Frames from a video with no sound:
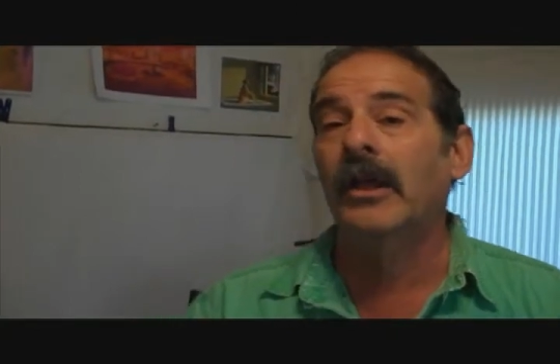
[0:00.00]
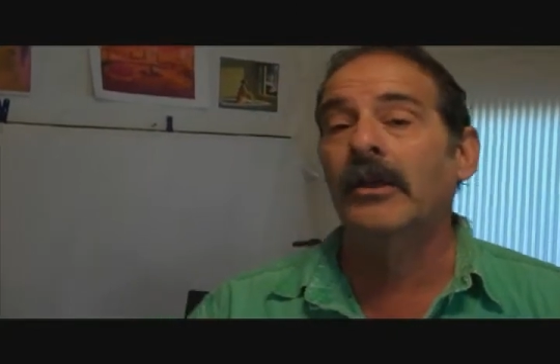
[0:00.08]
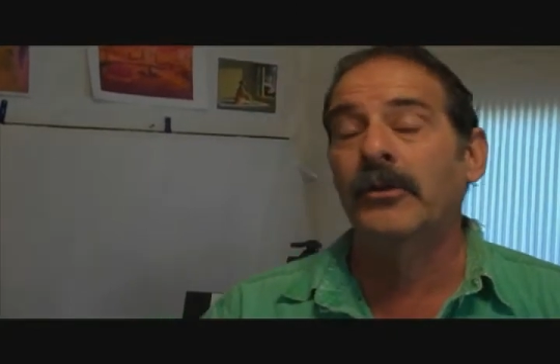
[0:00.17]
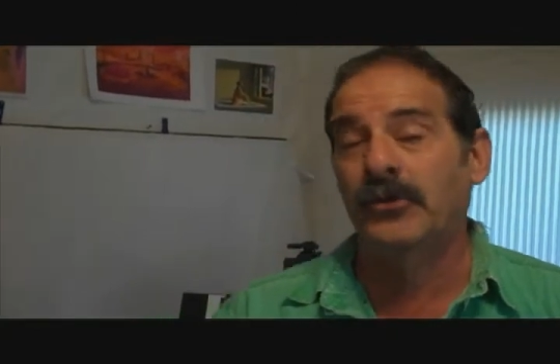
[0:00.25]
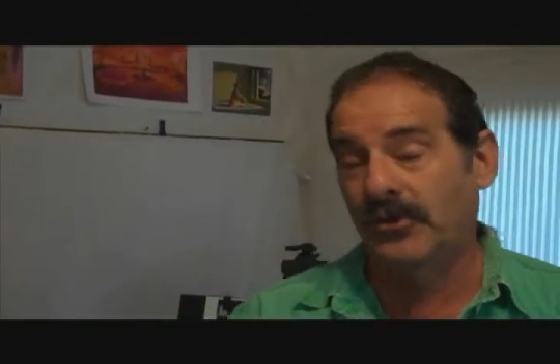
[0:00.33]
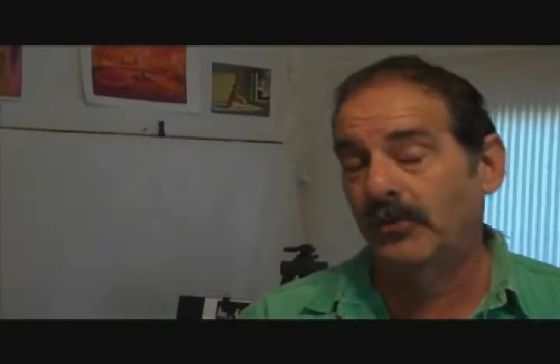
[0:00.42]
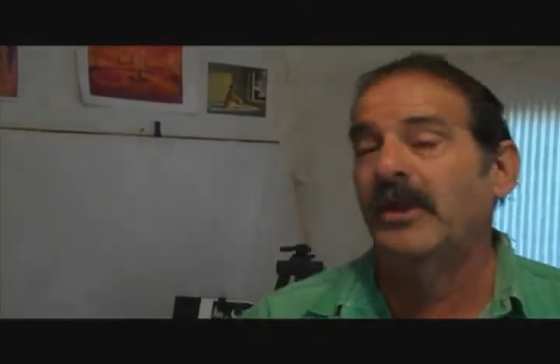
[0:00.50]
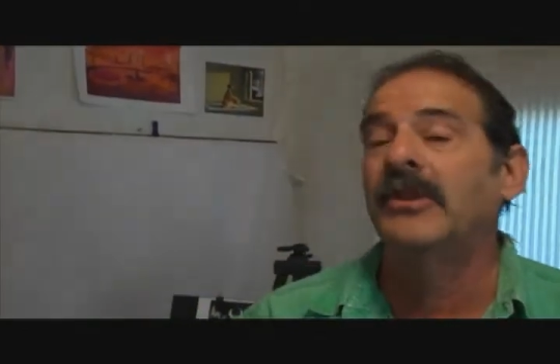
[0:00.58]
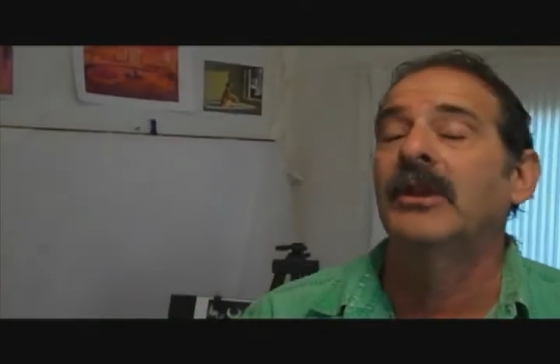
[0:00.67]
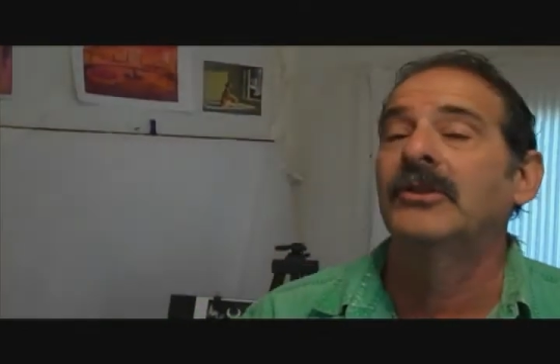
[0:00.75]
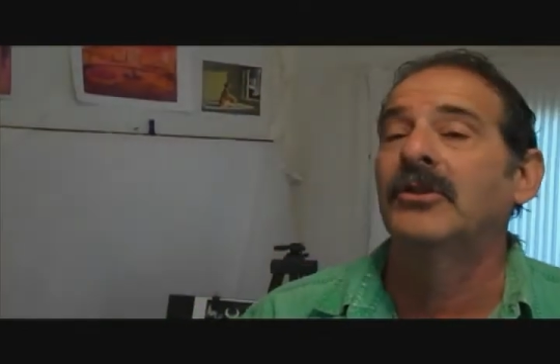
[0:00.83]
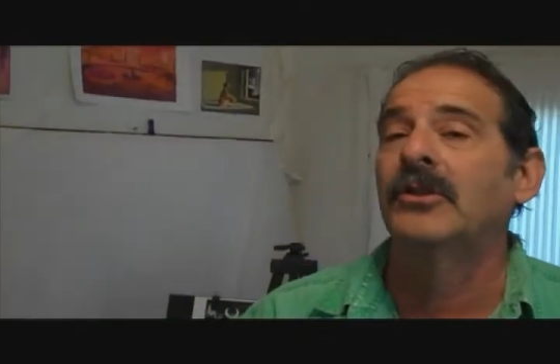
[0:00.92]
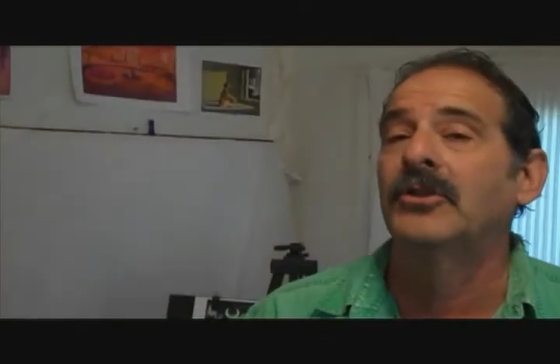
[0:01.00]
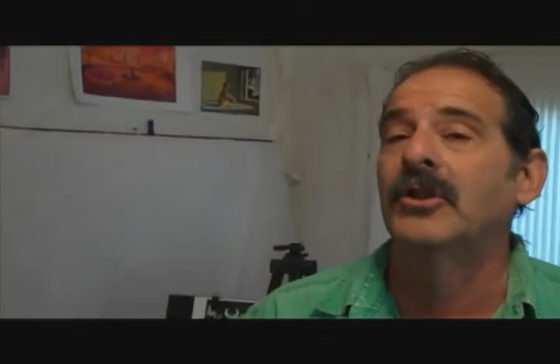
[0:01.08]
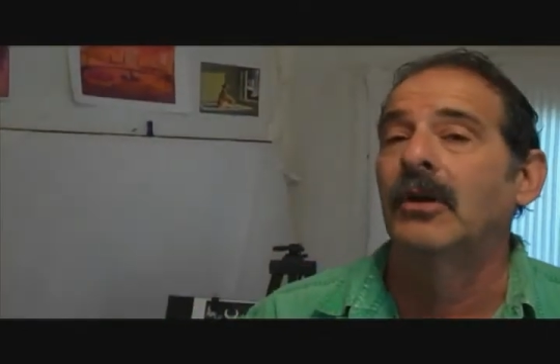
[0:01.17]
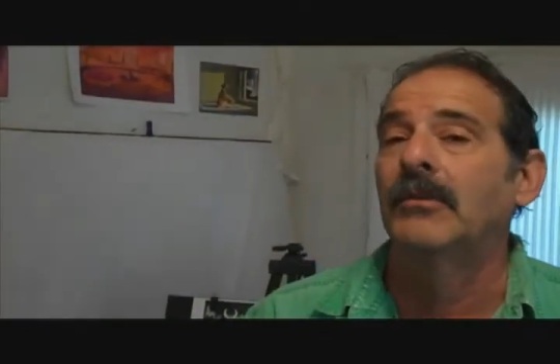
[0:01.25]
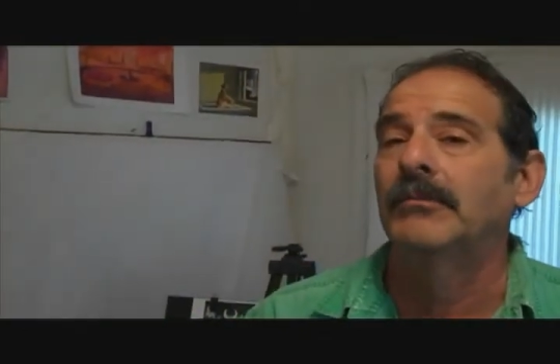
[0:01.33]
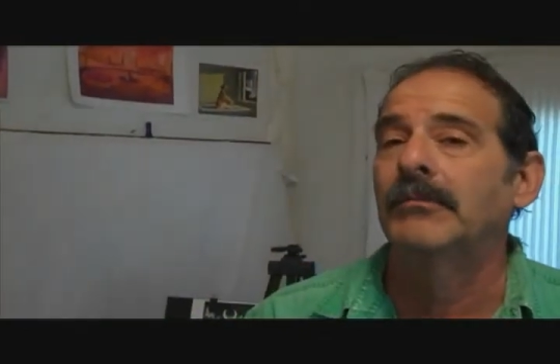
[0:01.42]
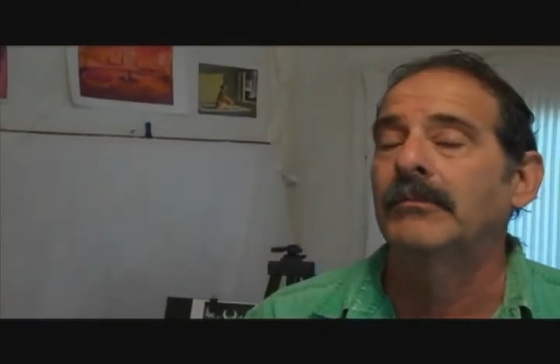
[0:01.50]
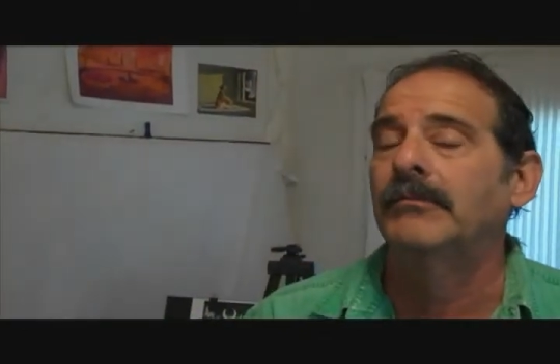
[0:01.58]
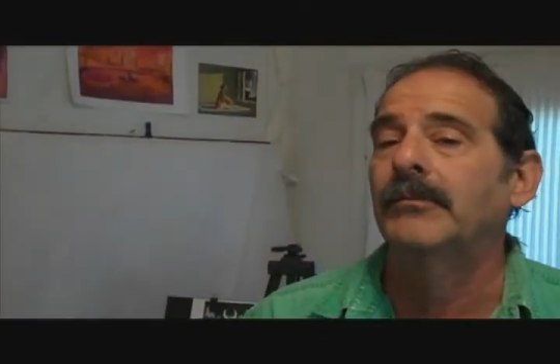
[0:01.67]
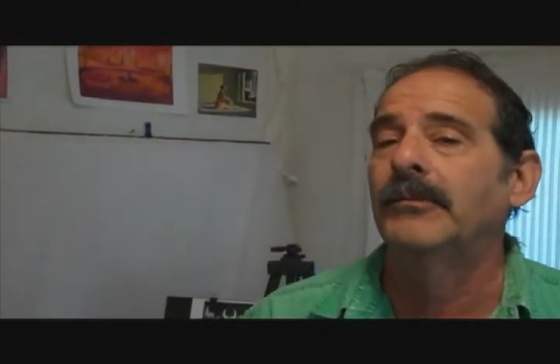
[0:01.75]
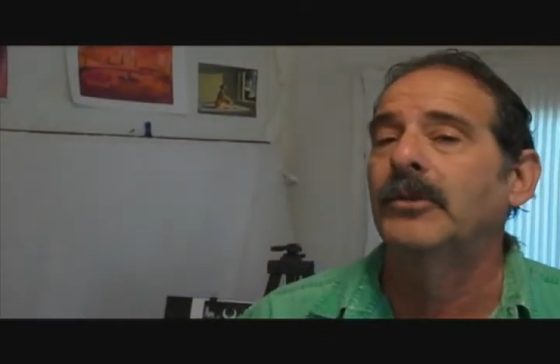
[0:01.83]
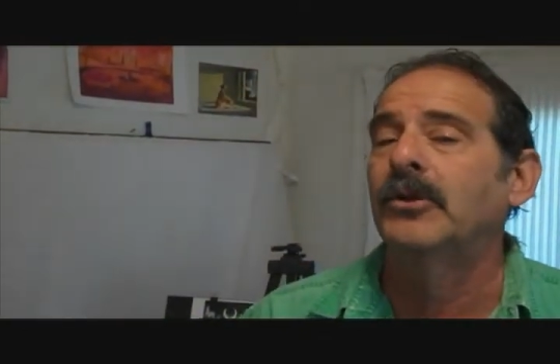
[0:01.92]
there's 3 things in the show.
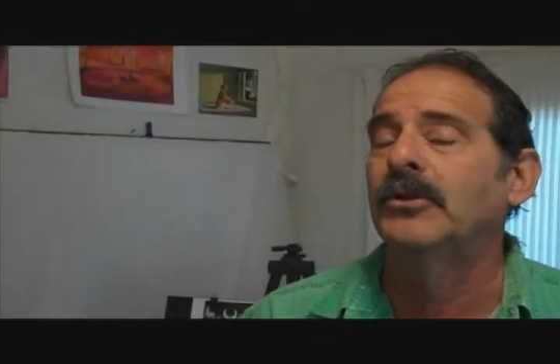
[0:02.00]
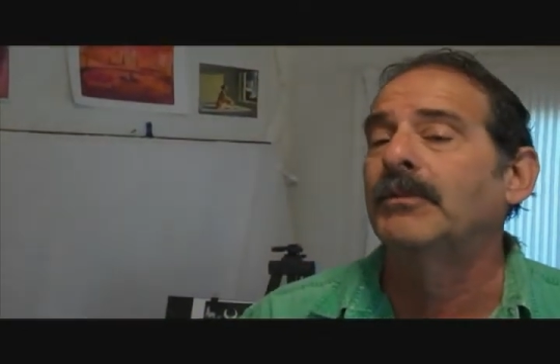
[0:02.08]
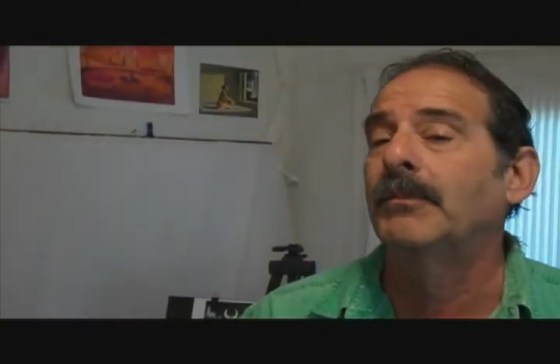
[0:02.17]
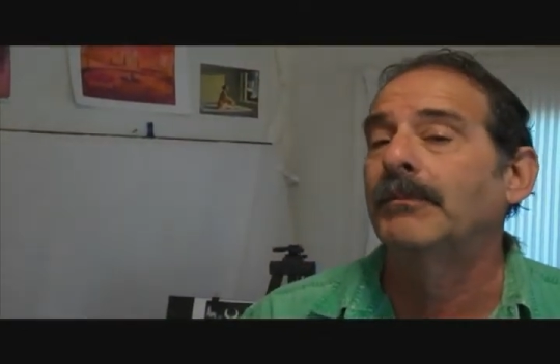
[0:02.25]
There's